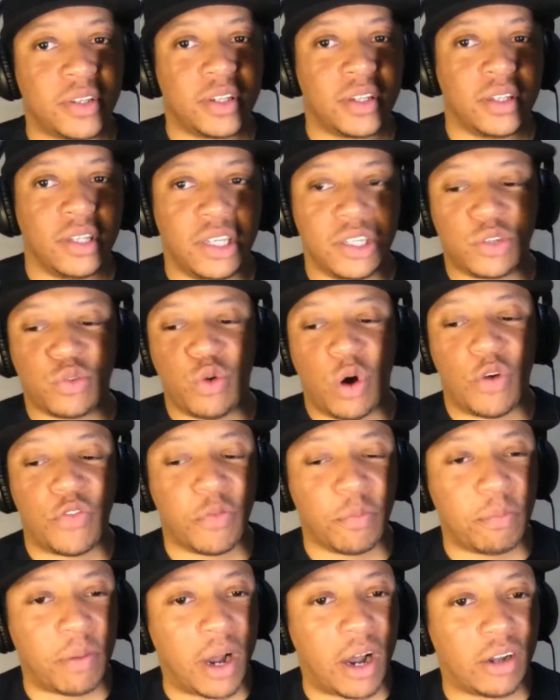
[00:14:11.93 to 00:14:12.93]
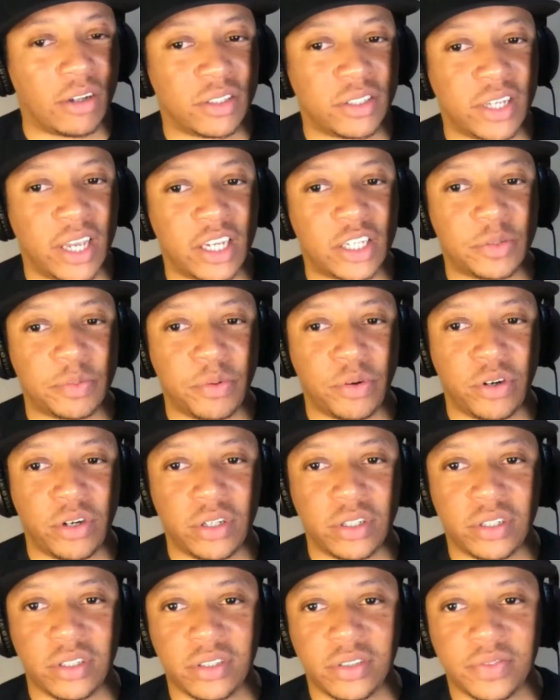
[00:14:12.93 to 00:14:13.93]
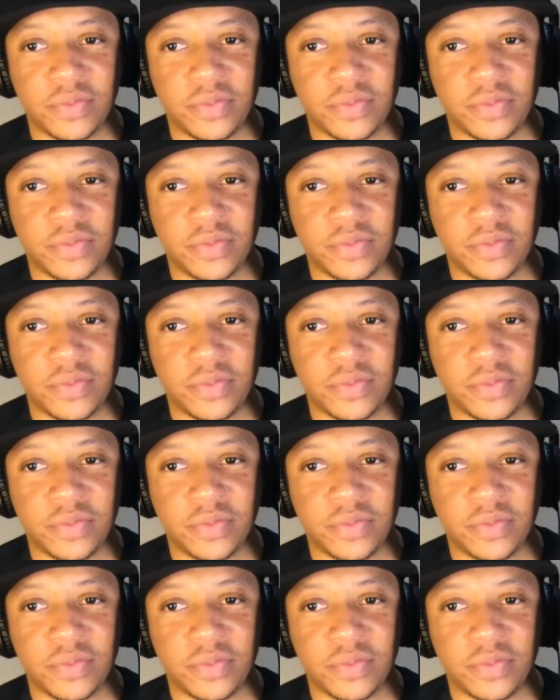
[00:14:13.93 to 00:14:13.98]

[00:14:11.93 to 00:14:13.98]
This quote from Ballsack Sports,